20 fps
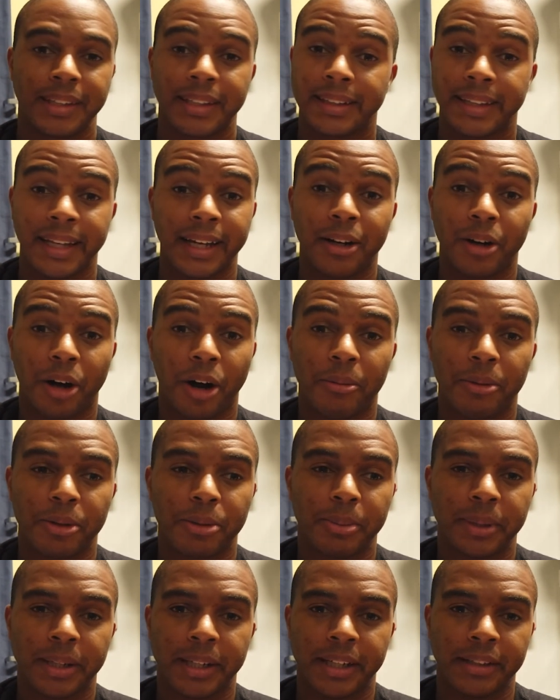That'll
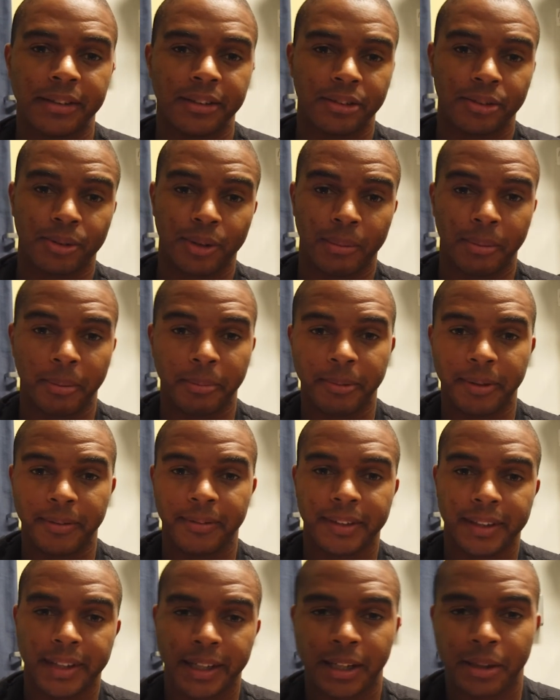almost be an engine swap. I'm
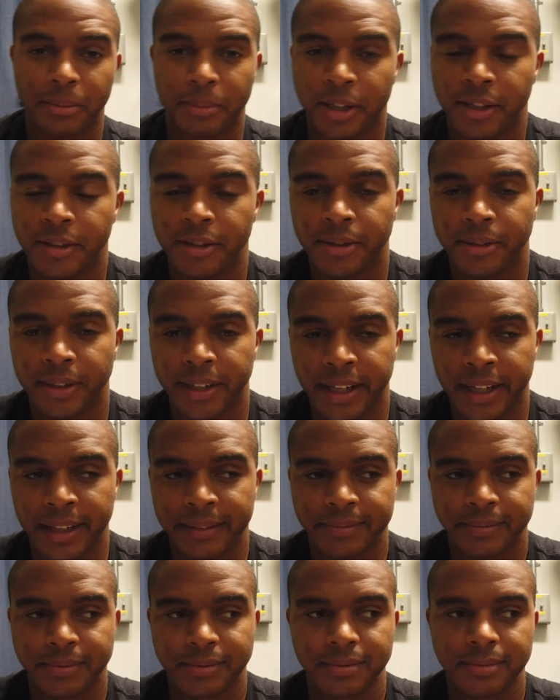even thinking about doing
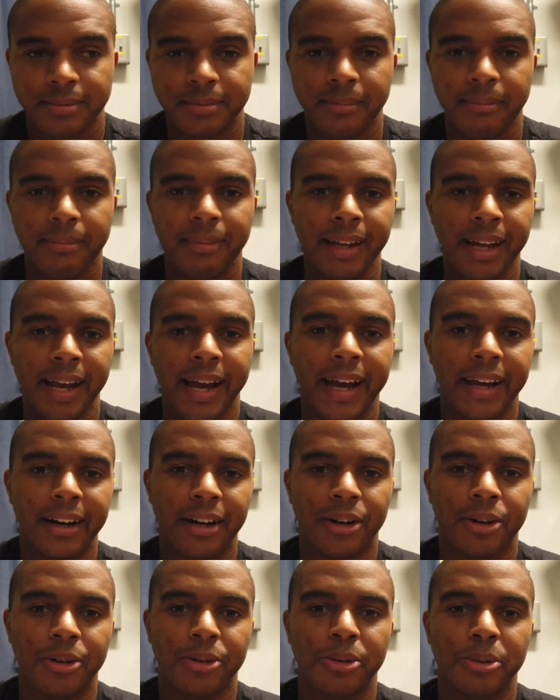that at
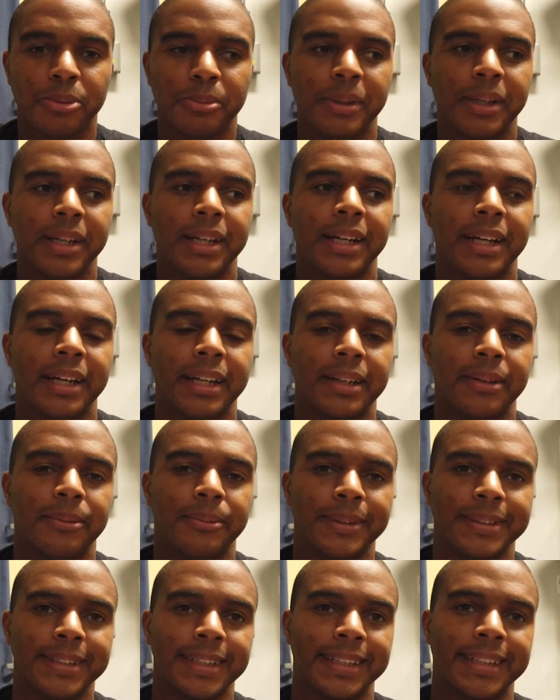home, and then
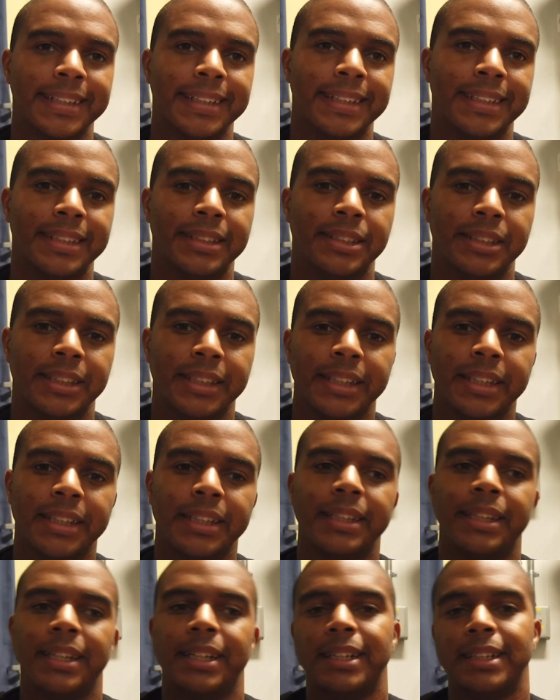once I get the engine
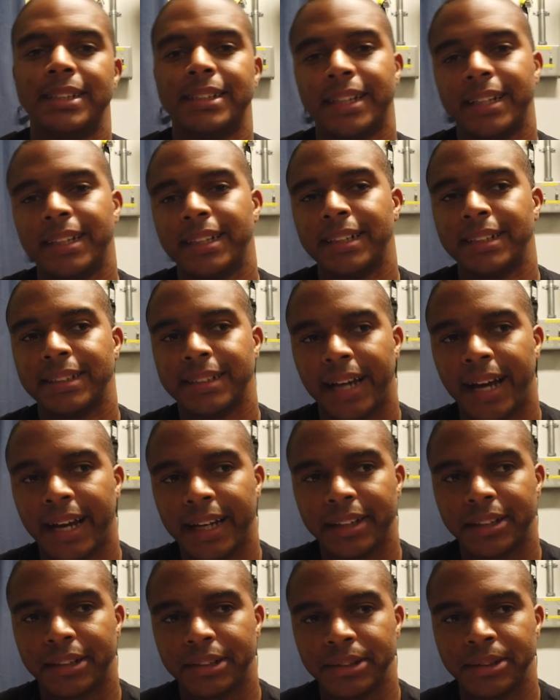in, taking it to
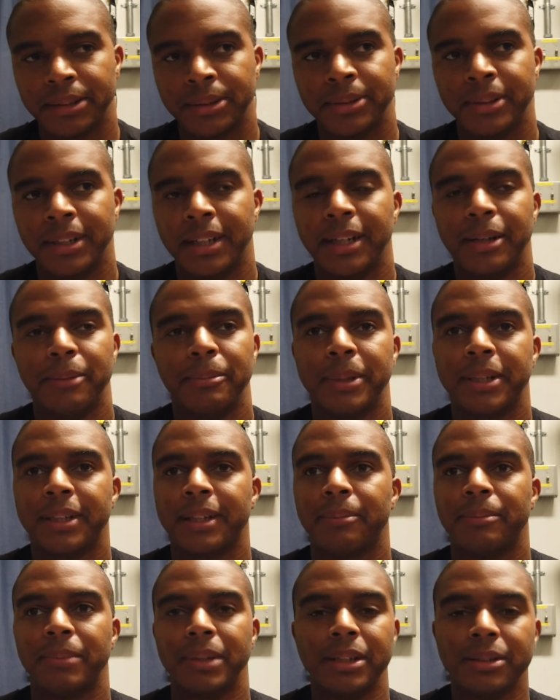Attitude, because
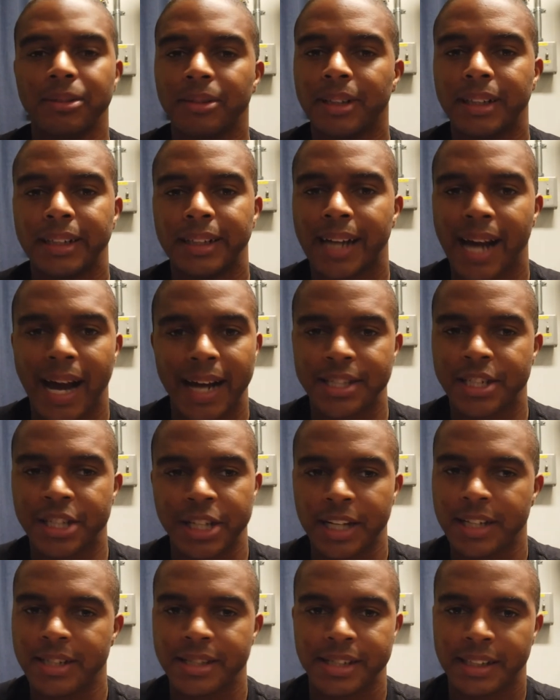I'm literally not
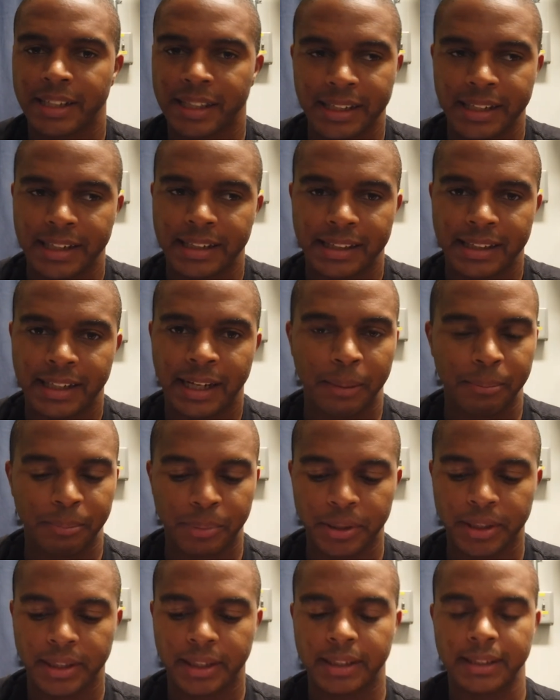changing anything. I'm
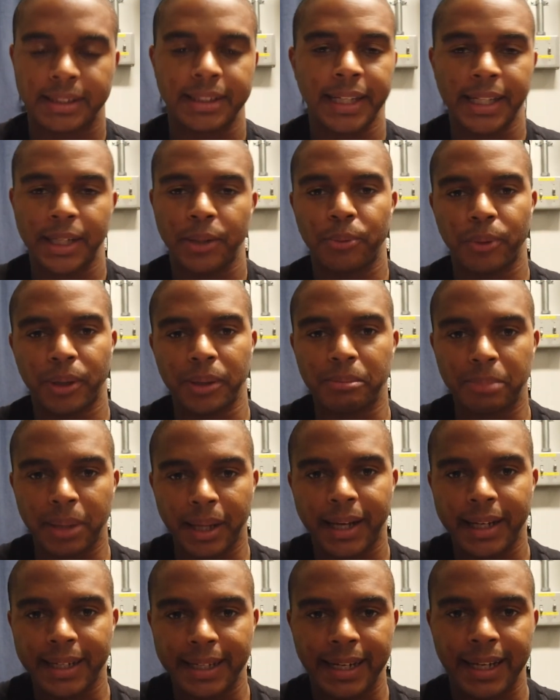taking one
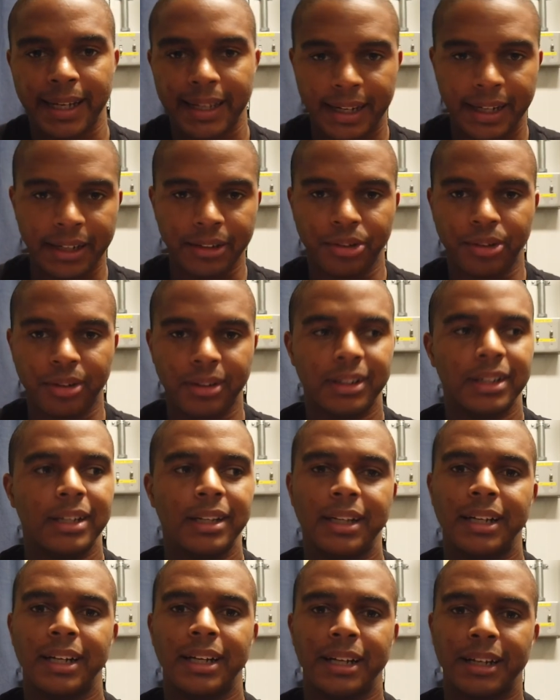block and head out
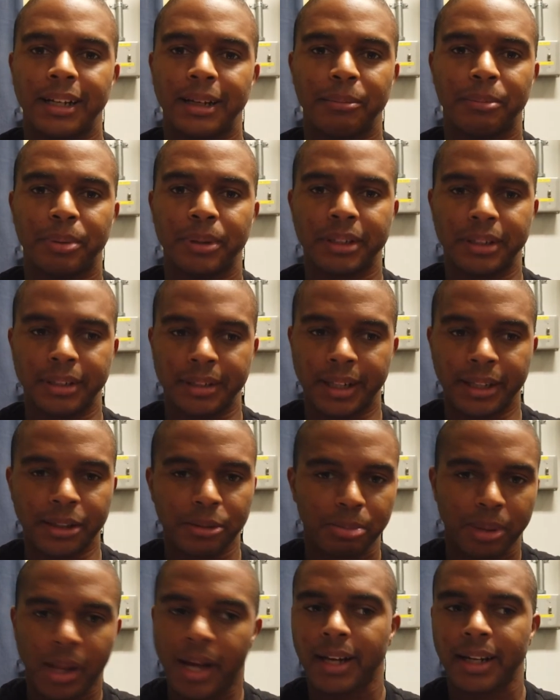and putting another
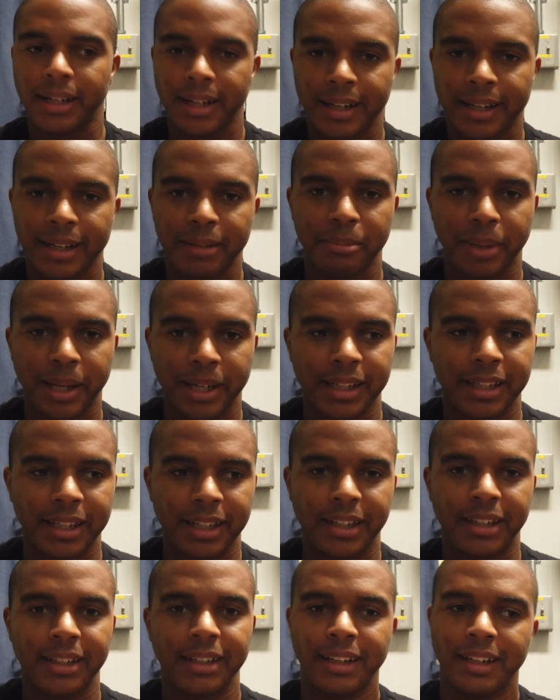block and head back
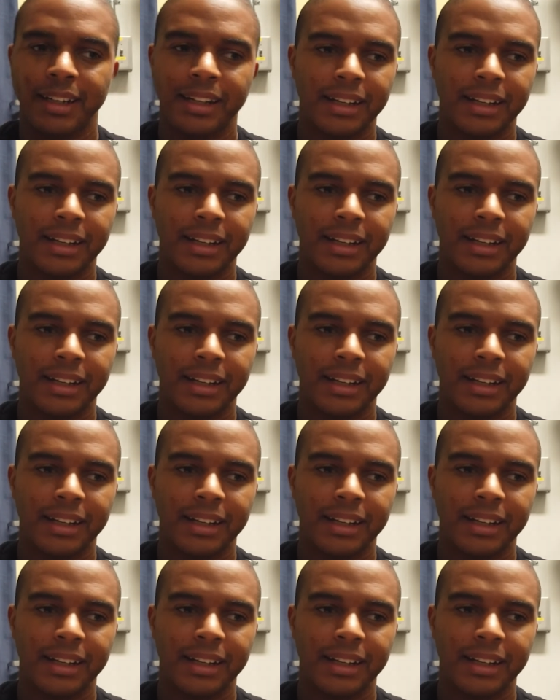in.